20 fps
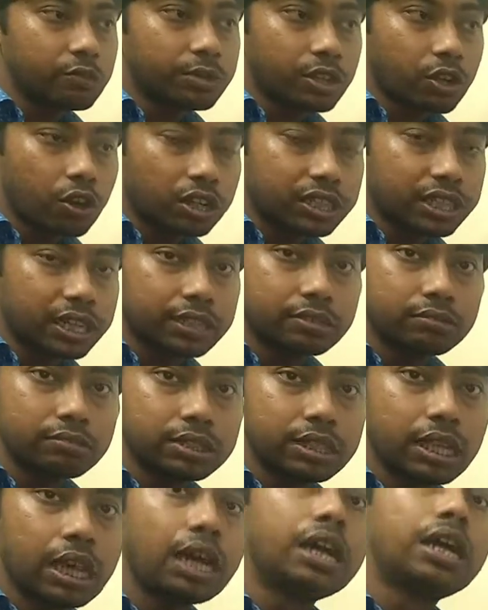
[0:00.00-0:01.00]
contact
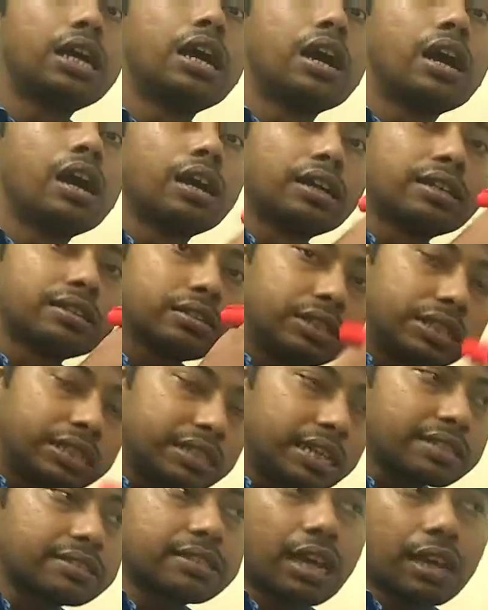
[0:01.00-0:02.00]
with the
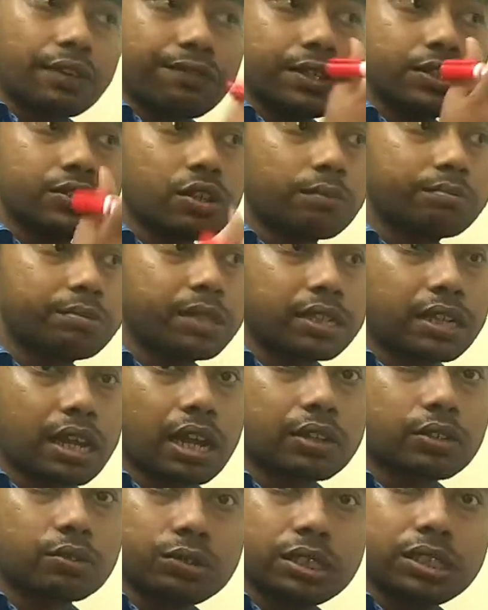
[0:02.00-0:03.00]
inner surface of the
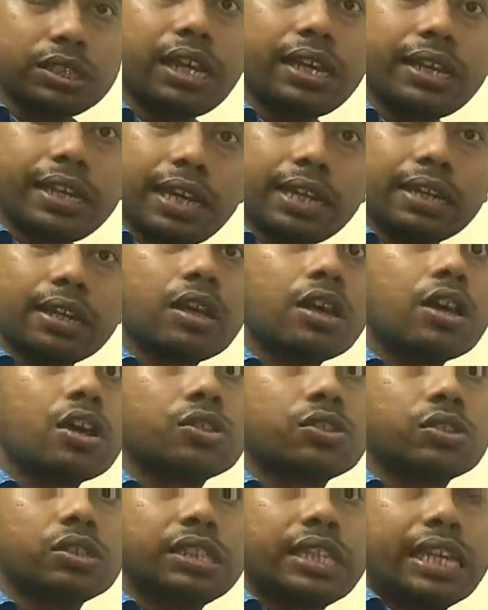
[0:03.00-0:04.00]
duct with the air,
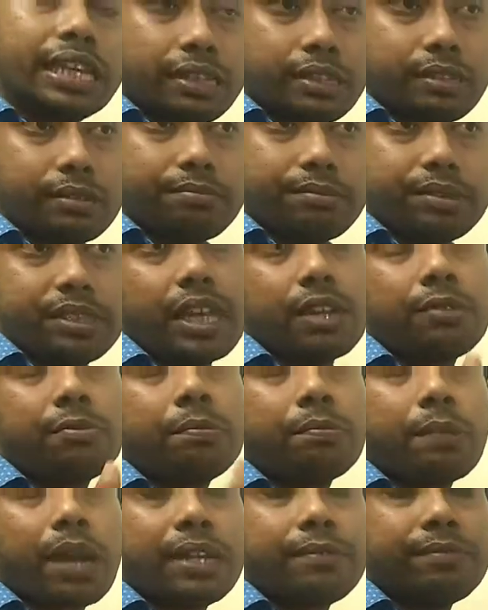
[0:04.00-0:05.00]
so there
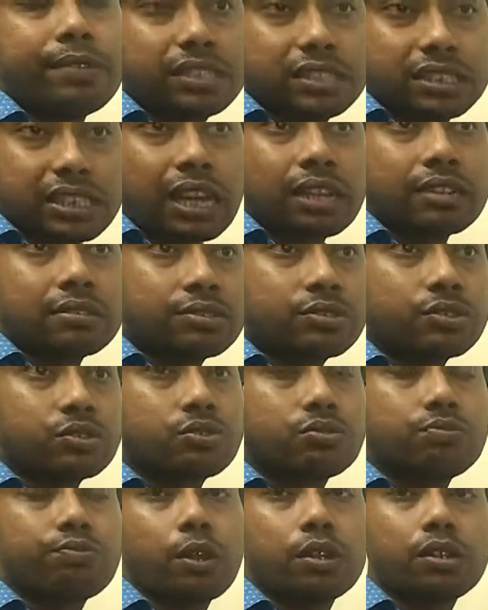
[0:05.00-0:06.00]
might be chance
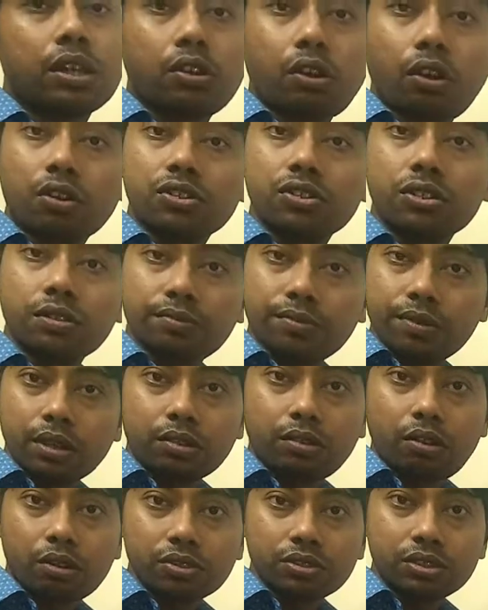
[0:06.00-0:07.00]
for the
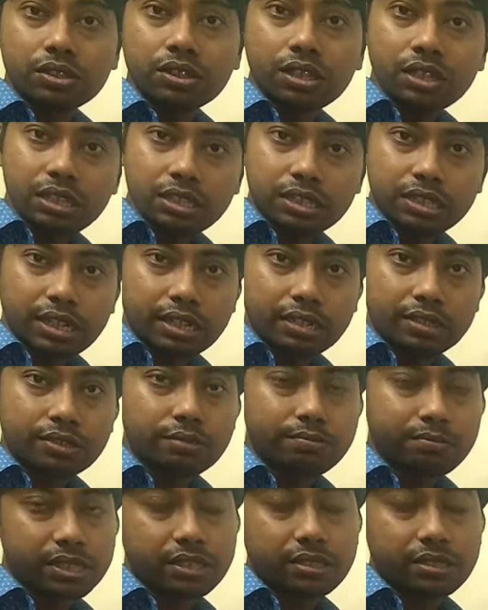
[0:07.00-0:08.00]
corrosion
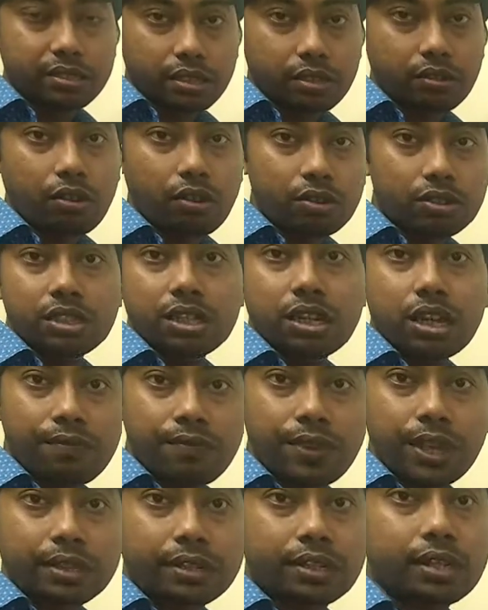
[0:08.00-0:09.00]
resistance, means the corrosion
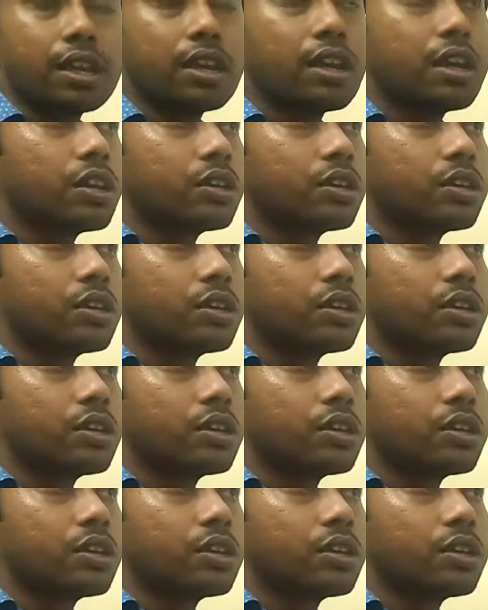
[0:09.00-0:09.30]
effect.